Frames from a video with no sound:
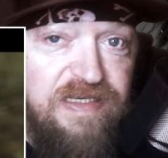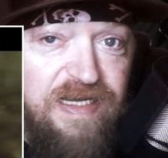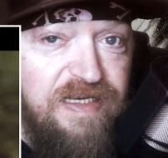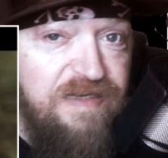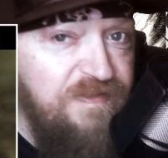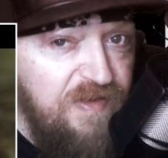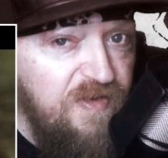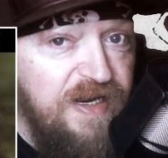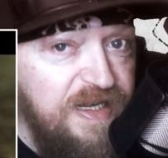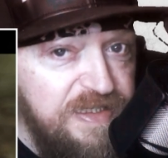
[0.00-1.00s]
didn't even know
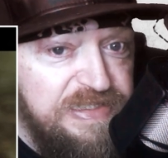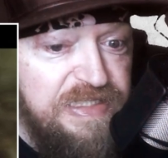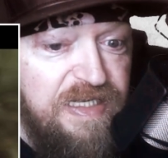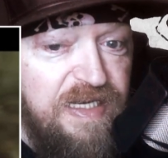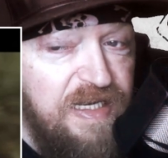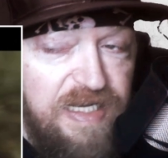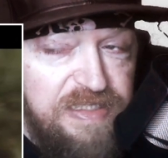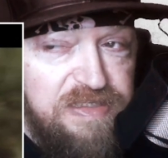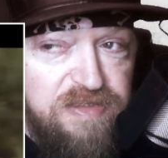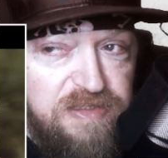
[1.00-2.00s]
where he is.
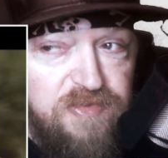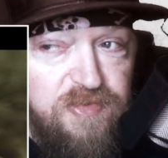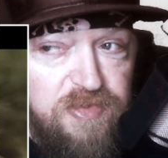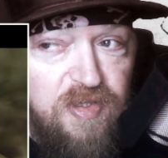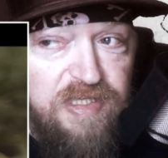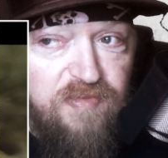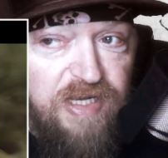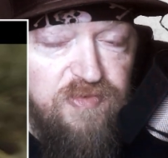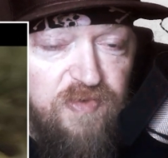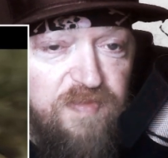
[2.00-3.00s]
He's looking
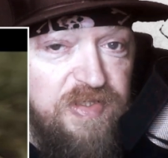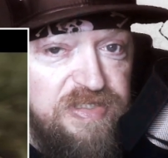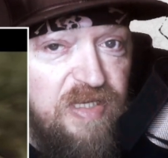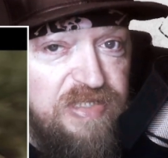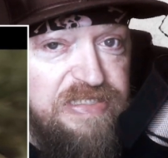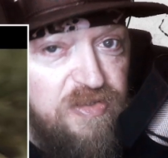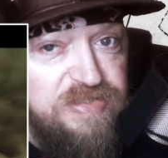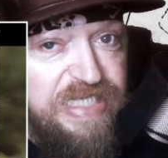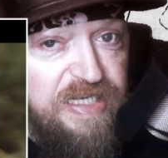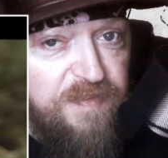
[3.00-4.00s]
around the room. There's all these
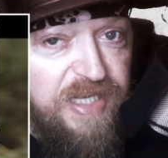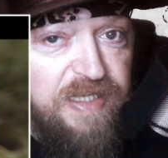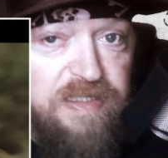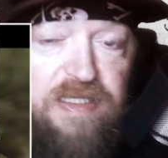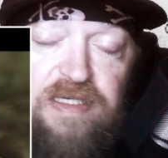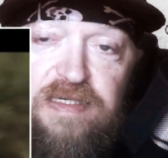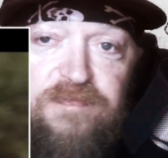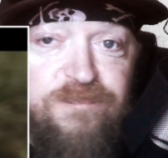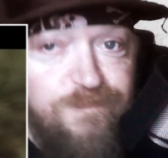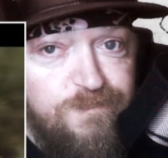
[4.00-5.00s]
little teeny men.
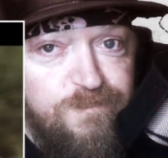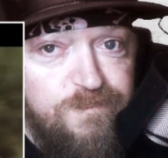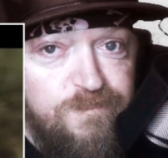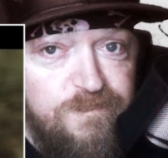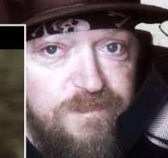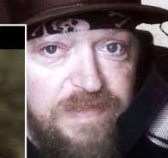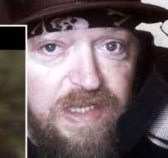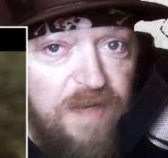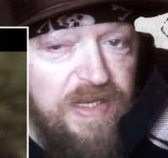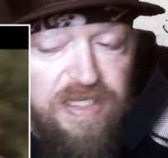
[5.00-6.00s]

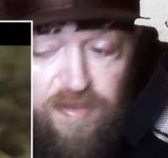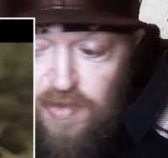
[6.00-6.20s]
I mean,